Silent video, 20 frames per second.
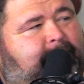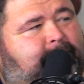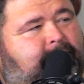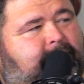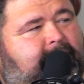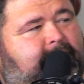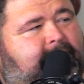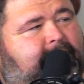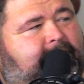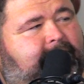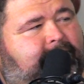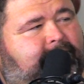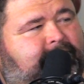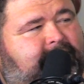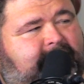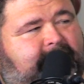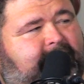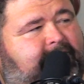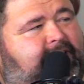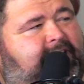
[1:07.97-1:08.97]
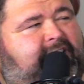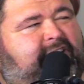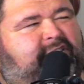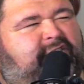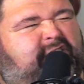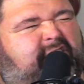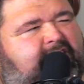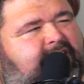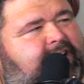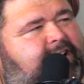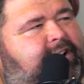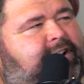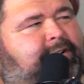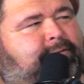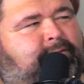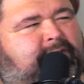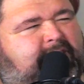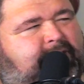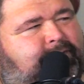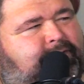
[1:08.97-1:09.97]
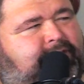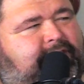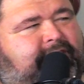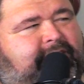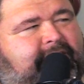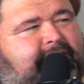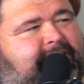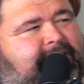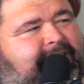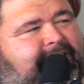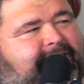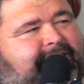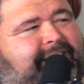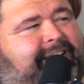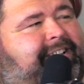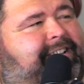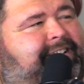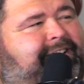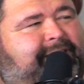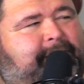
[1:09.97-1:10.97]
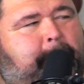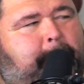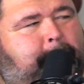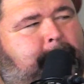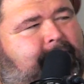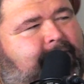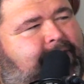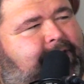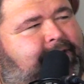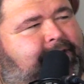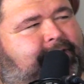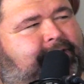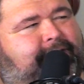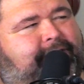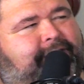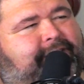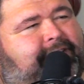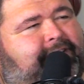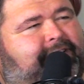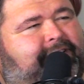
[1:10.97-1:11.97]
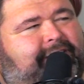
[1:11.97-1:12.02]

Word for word: eyebrows, ear hair, whatever you got, beard.